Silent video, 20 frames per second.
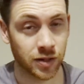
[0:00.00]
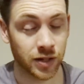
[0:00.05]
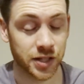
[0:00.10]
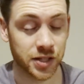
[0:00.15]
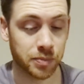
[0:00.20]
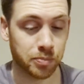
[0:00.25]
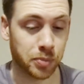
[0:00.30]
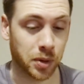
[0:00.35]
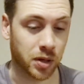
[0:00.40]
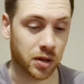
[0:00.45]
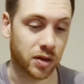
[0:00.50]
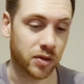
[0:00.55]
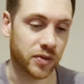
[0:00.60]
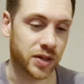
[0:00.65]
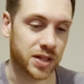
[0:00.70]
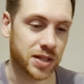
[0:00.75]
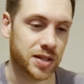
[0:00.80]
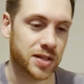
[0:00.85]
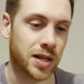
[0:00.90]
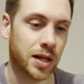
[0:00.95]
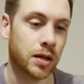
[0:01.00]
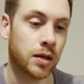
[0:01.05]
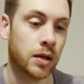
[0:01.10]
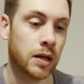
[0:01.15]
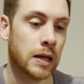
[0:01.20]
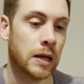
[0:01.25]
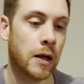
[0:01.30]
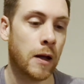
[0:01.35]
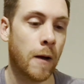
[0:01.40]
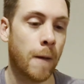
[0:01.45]
I had to bug the vintage seller.
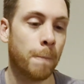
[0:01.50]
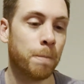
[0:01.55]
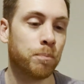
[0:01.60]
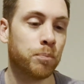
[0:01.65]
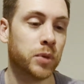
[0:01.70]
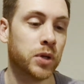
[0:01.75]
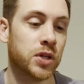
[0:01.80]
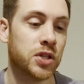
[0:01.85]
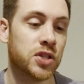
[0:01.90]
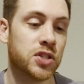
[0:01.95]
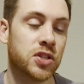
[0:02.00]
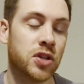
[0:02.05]
But